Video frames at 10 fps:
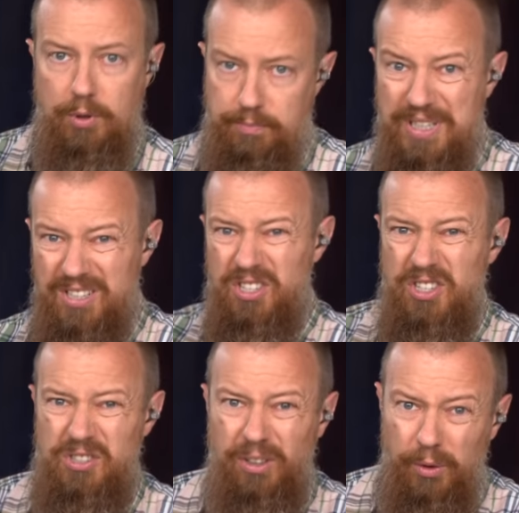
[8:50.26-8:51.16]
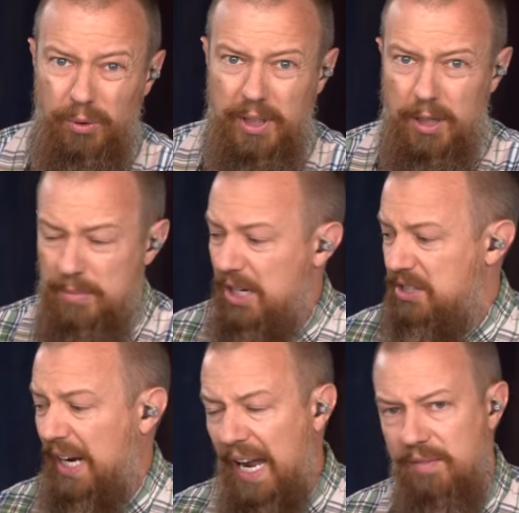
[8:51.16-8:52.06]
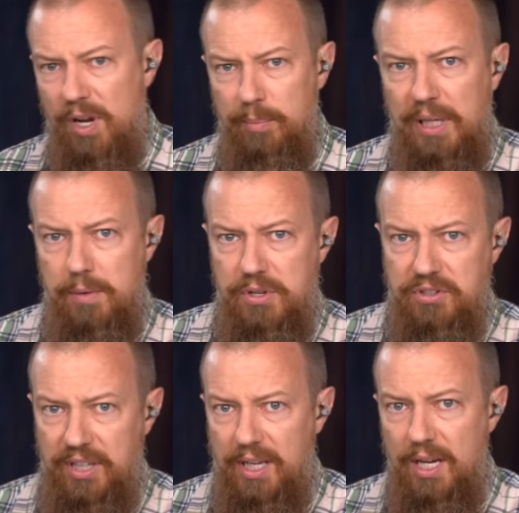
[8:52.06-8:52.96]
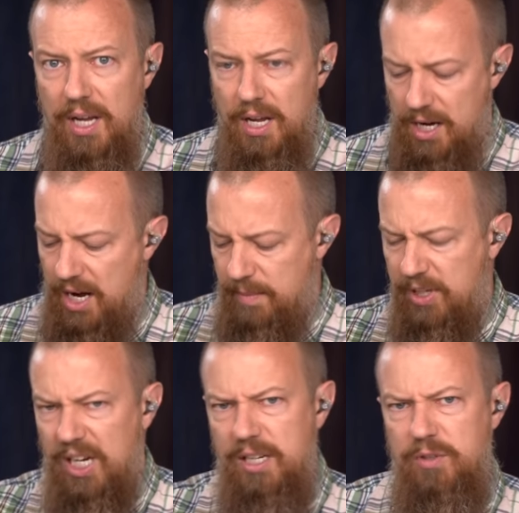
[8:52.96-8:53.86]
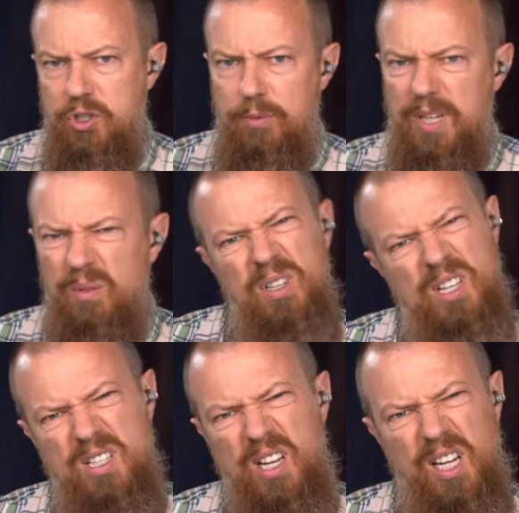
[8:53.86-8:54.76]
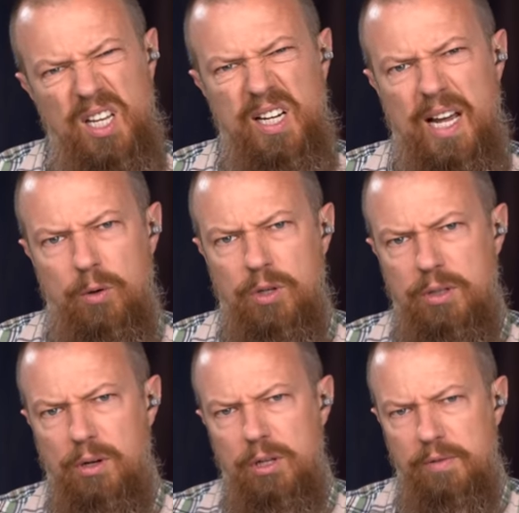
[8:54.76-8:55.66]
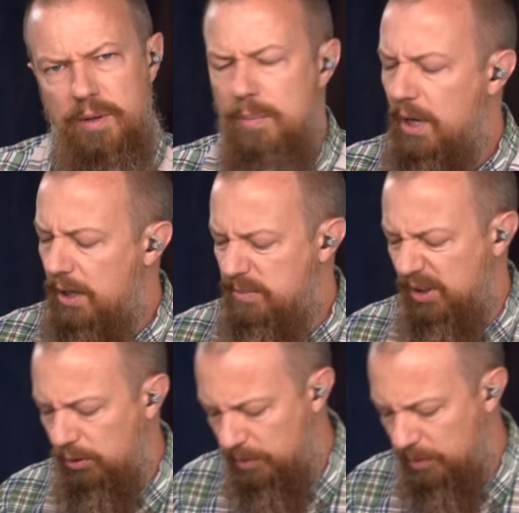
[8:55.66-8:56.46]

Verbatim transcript: because this is literally an unboxing. I have not played with this thing yet. I'm kind of assuming. I wish they said in and out on all of them. Be a little